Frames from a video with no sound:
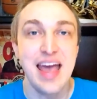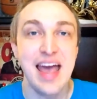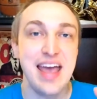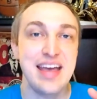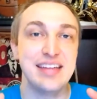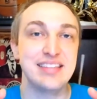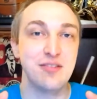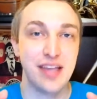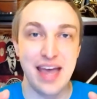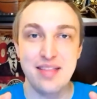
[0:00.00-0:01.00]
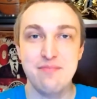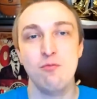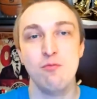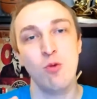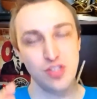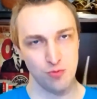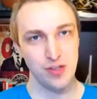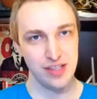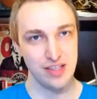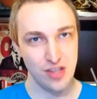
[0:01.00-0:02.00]
And again, once you
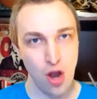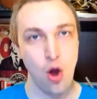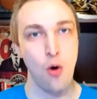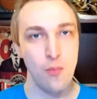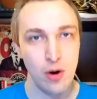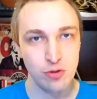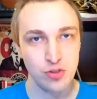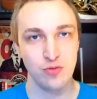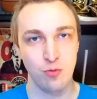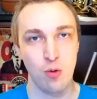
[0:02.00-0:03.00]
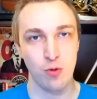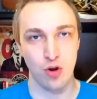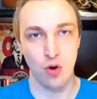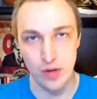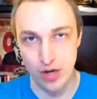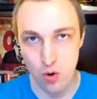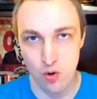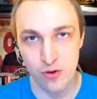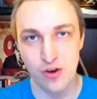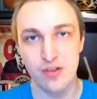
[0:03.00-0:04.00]
really know most of what we're going
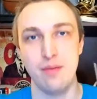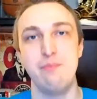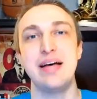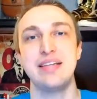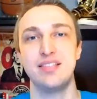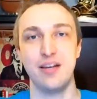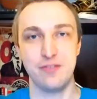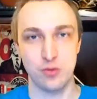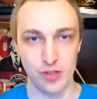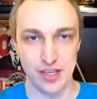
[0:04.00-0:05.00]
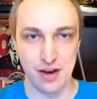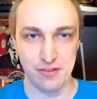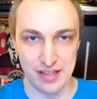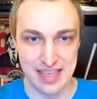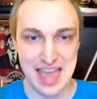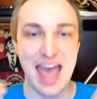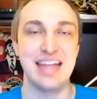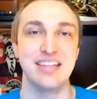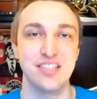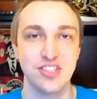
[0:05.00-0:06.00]
over, the best stuff is really covered at the end.